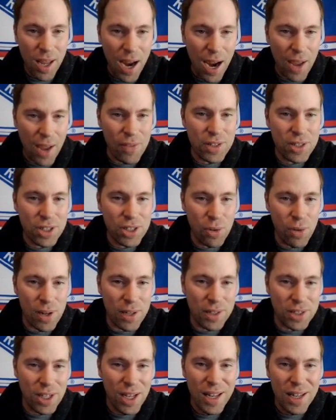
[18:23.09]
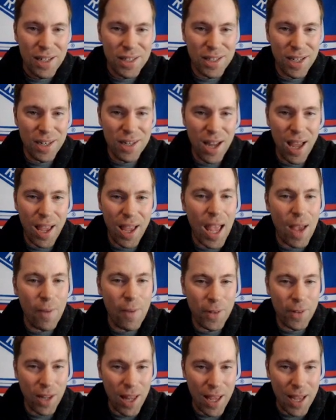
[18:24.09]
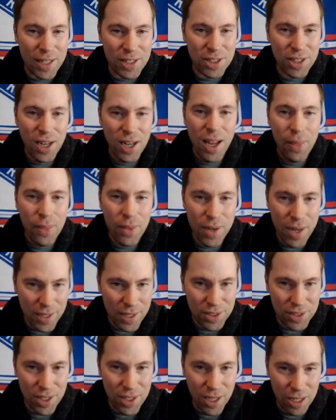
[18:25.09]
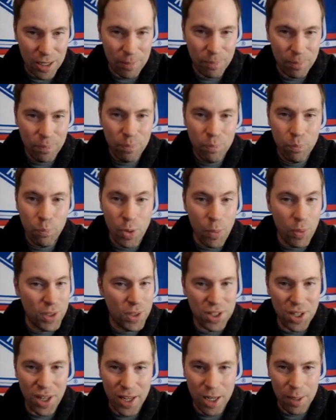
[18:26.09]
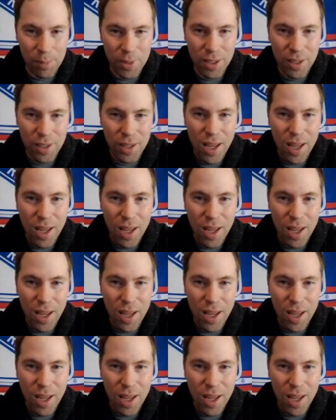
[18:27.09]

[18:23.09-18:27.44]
and the students did not have class the next day. We were slammed.